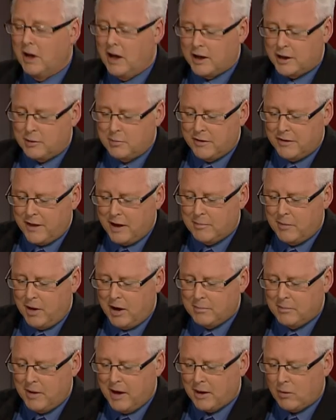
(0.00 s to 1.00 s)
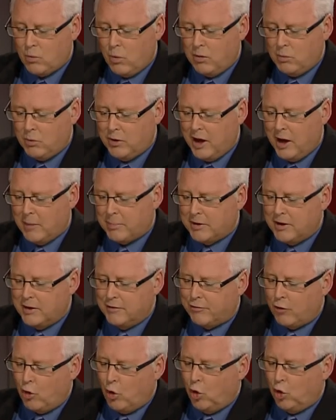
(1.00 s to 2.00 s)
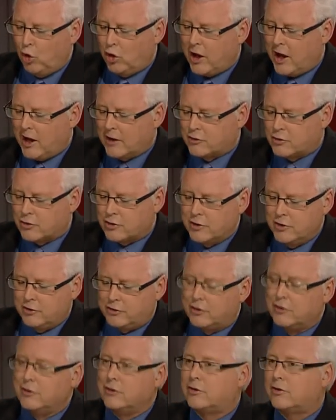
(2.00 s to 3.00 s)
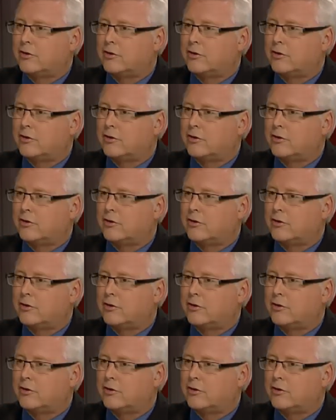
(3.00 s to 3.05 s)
argument they might make. What would happen if all countries who